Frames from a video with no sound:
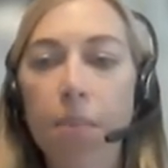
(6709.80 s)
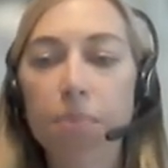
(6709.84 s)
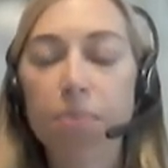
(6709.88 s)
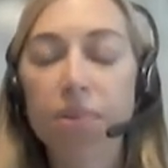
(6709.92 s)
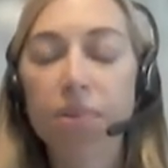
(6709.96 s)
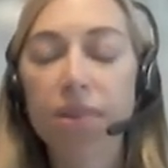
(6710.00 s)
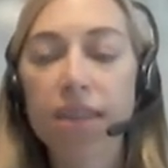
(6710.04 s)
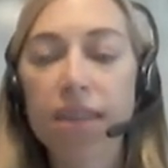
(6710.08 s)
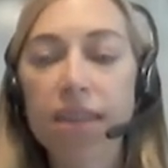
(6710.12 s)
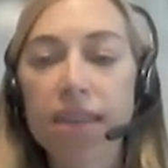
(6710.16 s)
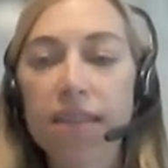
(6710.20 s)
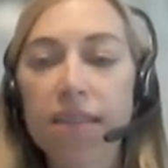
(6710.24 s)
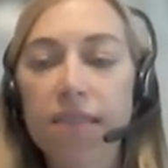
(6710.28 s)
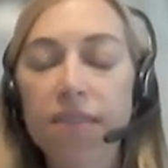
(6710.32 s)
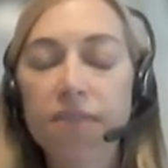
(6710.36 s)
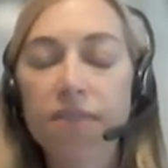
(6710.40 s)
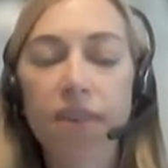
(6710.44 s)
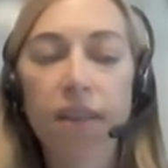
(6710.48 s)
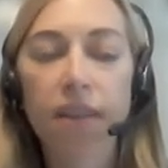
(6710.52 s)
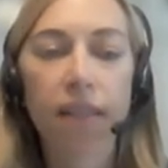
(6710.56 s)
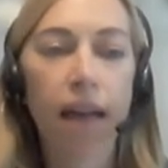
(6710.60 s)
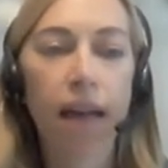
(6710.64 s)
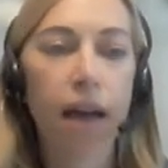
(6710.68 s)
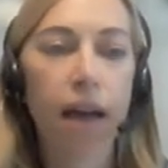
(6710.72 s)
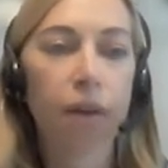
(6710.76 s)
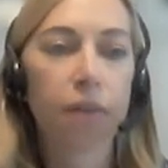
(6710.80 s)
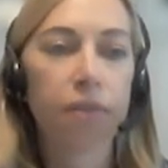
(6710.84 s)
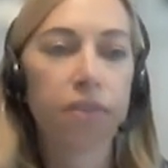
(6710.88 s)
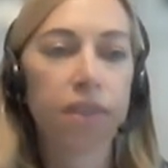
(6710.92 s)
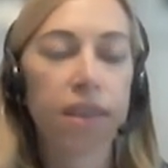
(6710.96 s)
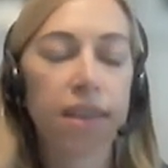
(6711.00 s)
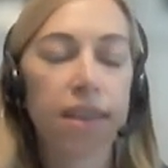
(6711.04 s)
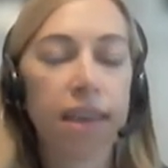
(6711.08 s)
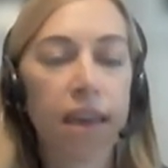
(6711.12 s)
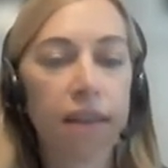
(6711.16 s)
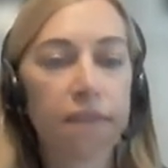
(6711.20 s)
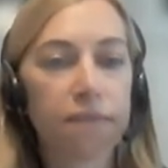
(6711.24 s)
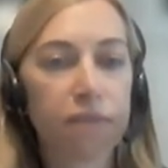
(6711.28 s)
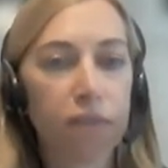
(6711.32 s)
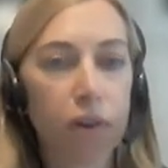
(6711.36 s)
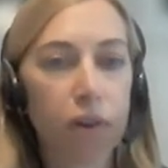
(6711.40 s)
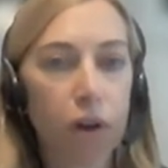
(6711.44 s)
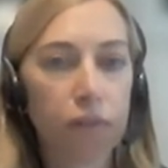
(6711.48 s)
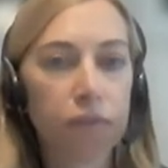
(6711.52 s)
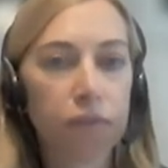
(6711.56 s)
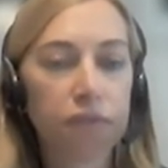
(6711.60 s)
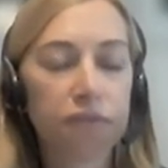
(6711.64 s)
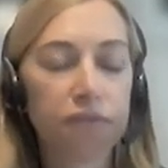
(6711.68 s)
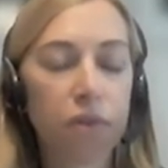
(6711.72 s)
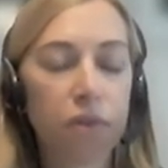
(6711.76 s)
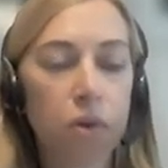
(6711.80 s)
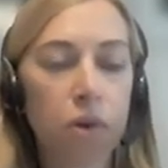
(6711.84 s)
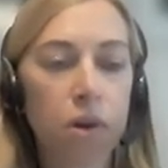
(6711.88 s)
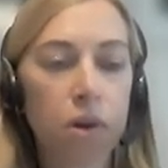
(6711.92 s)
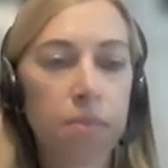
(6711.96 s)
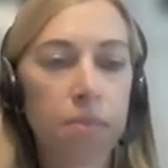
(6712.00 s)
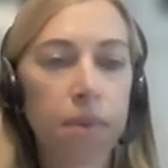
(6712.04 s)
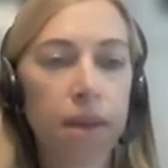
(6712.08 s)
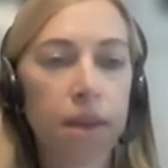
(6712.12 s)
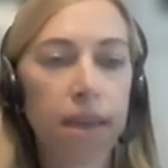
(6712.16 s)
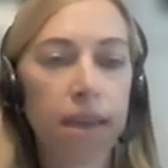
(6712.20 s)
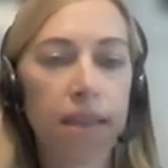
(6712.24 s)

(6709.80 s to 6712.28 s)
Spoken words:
please fill out the Get Involved form